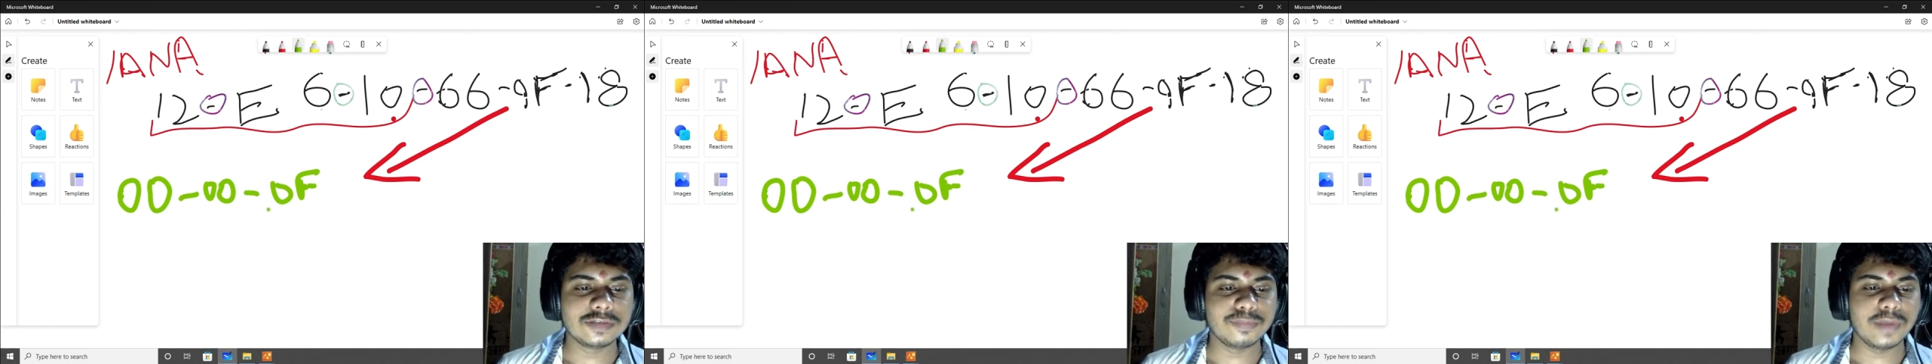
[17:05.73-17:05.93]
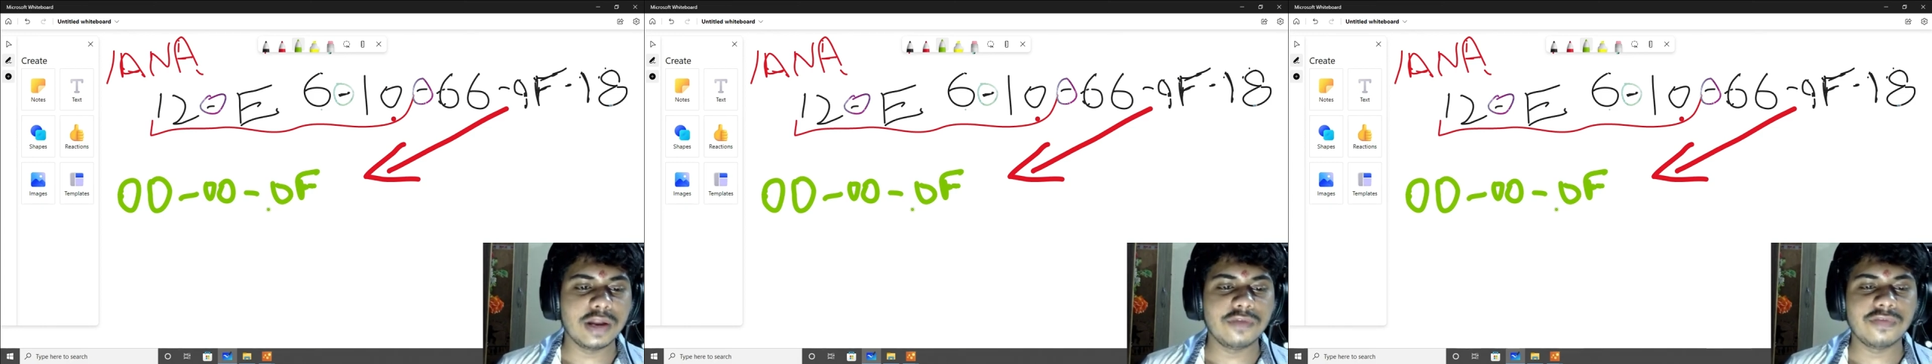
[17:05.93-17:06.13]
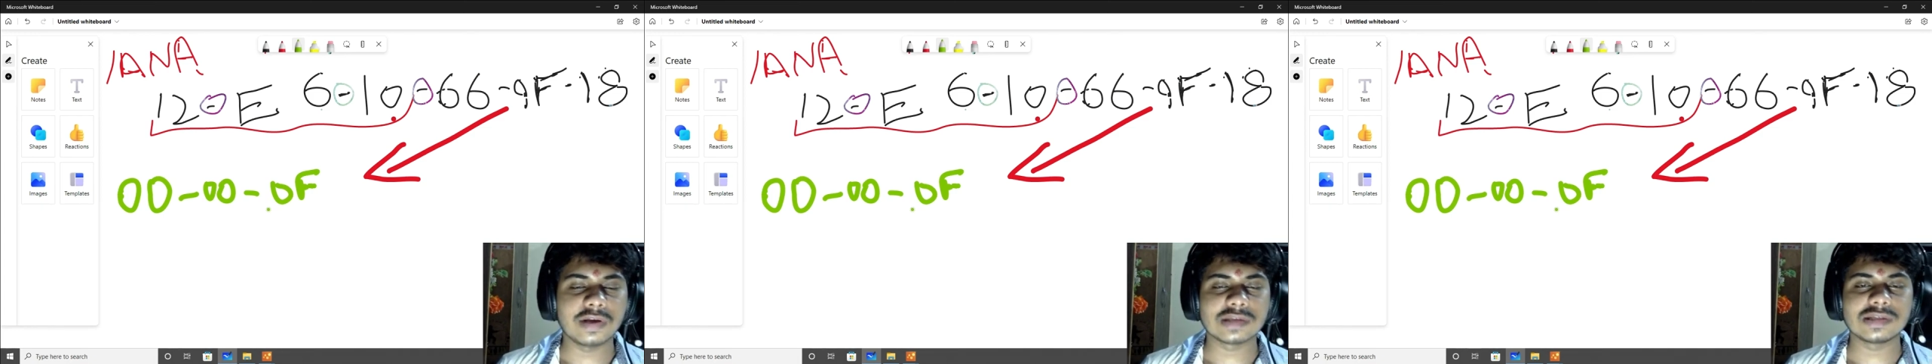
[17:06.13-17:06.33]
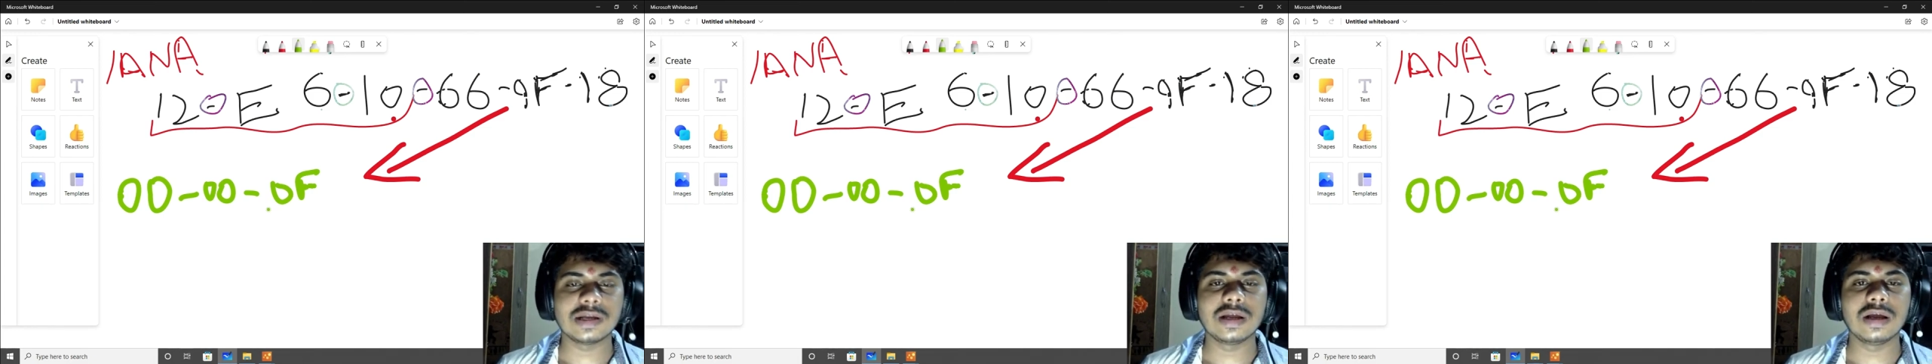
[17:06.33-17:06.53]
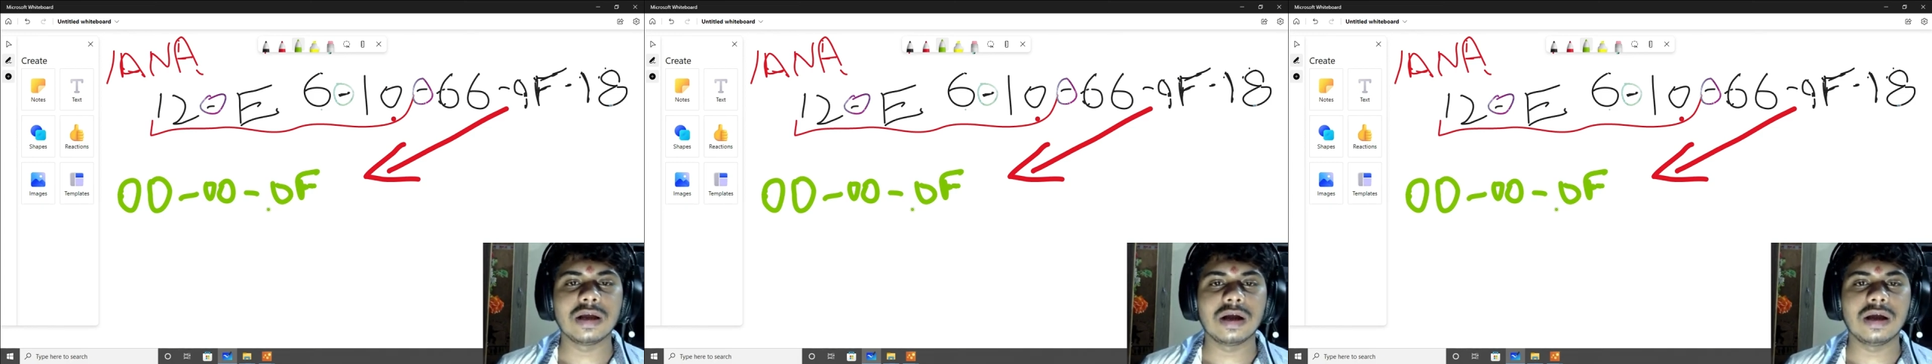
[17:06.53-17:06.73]

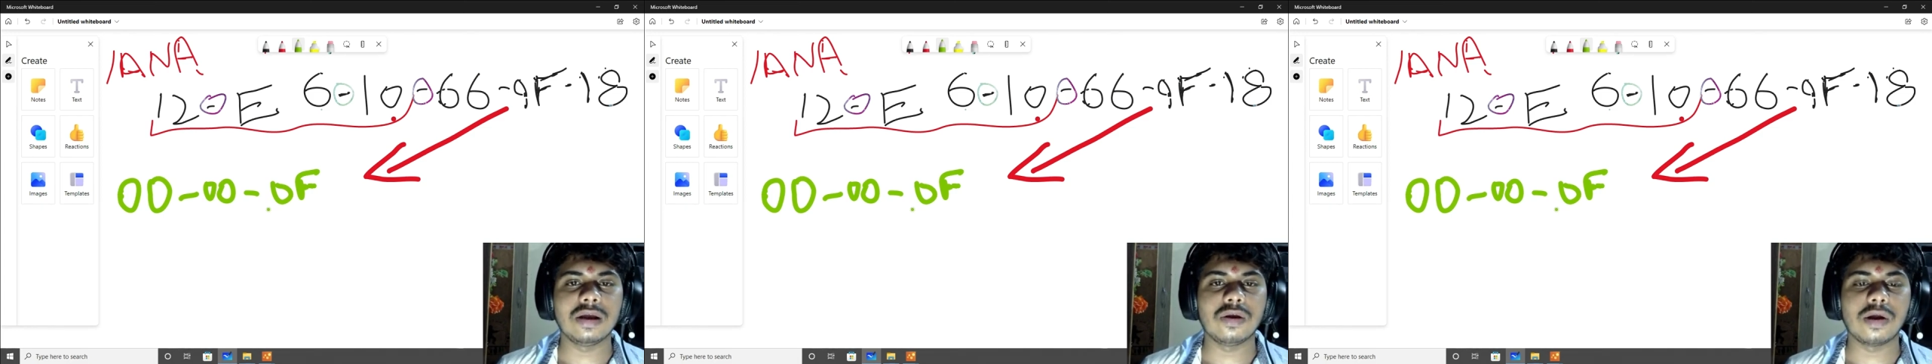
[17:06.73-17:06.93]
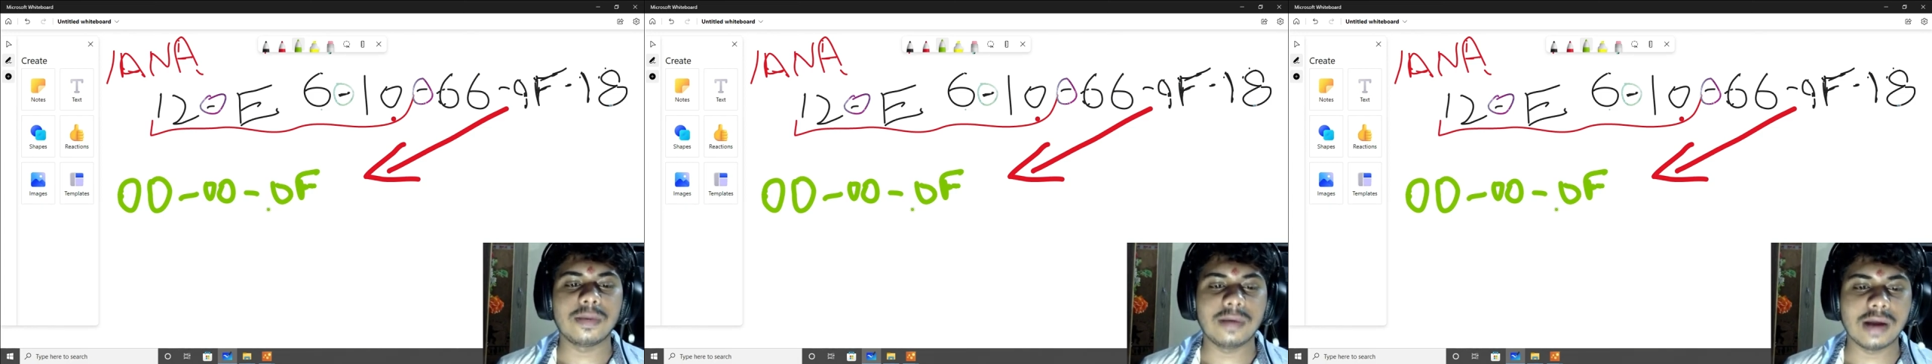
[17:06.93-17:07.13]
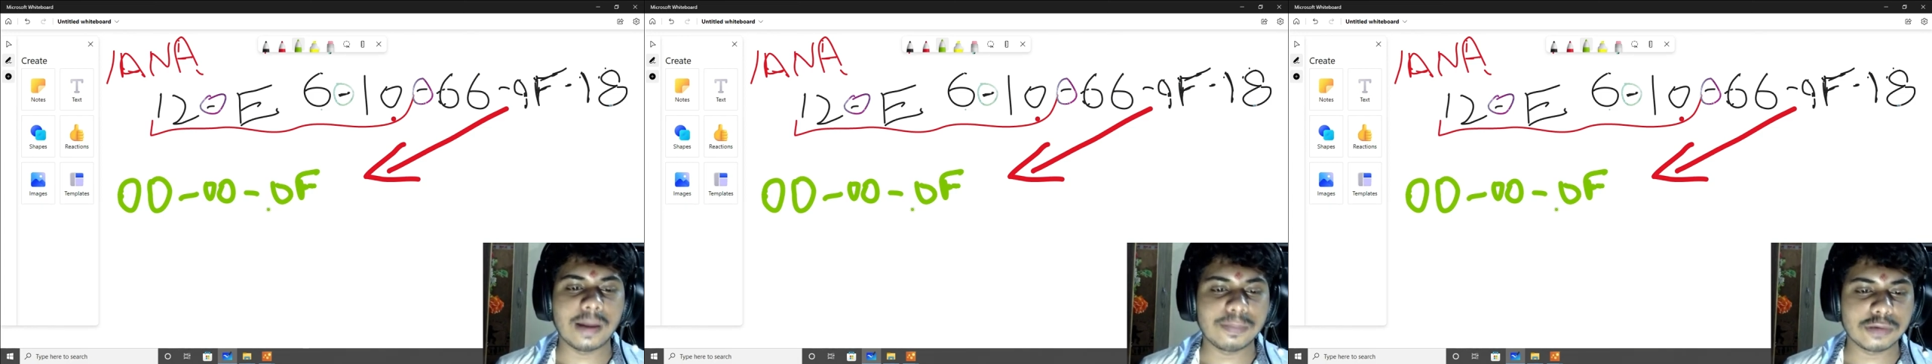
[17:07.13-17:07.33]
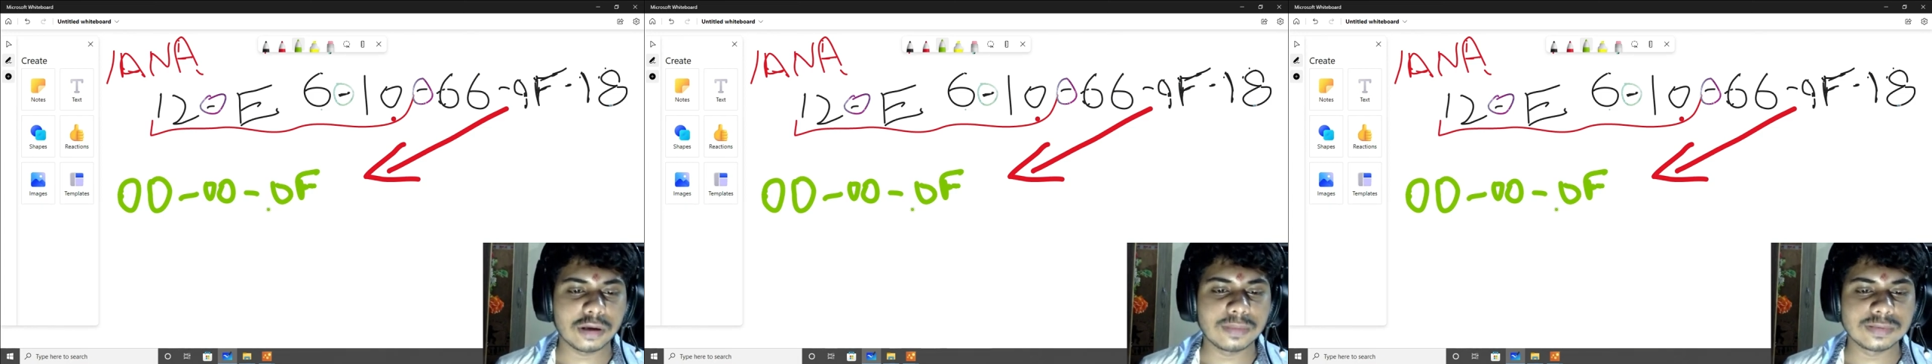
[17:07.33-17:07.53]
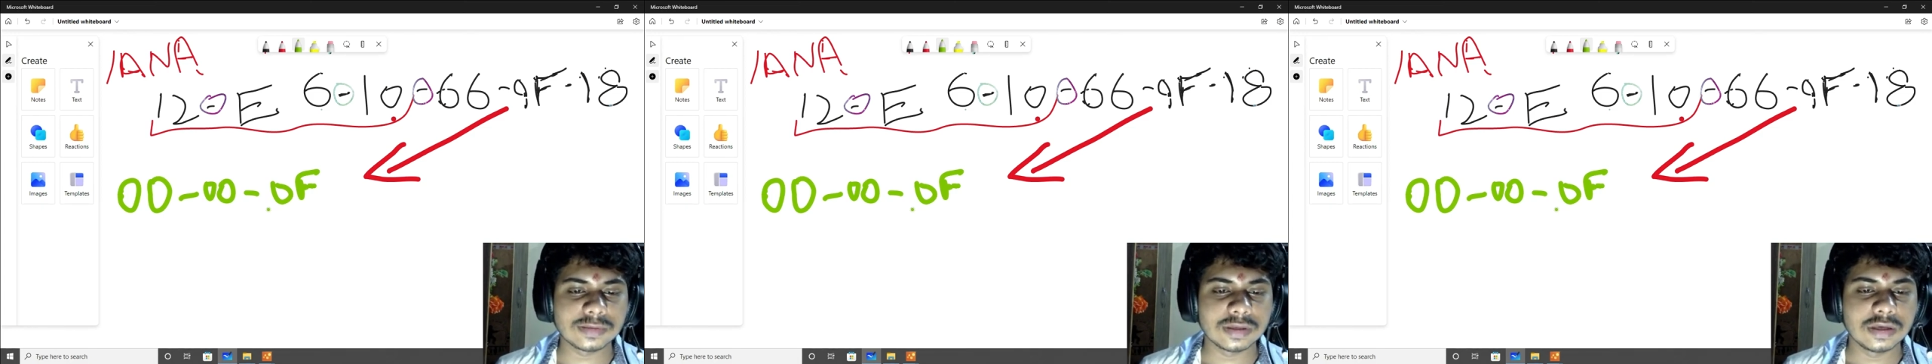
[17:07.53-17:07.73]
manufacturing a lot
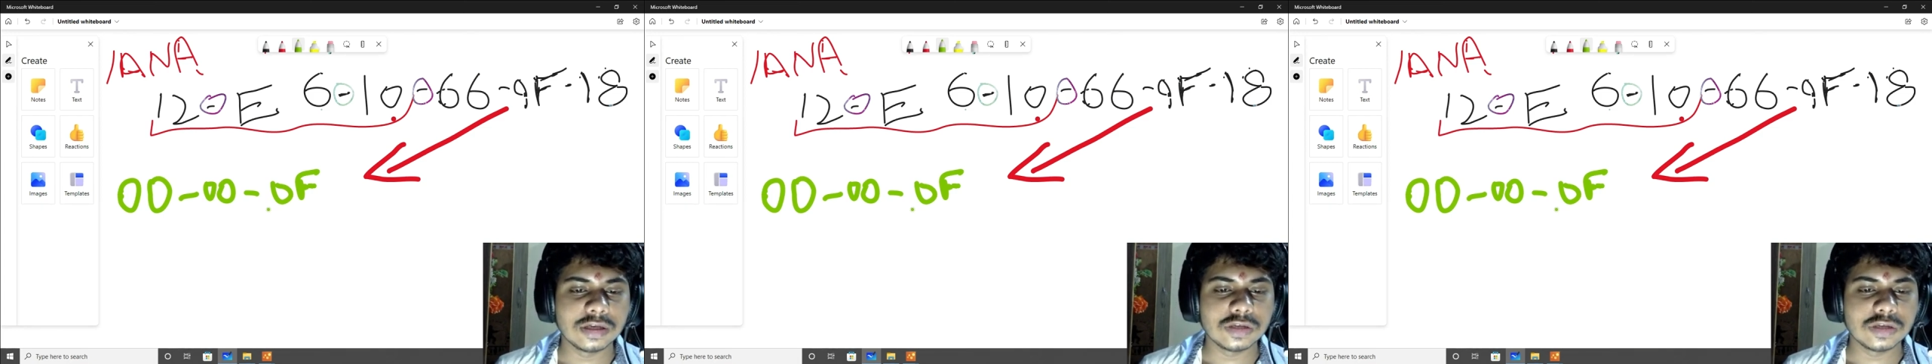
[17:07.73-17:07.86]
laptops.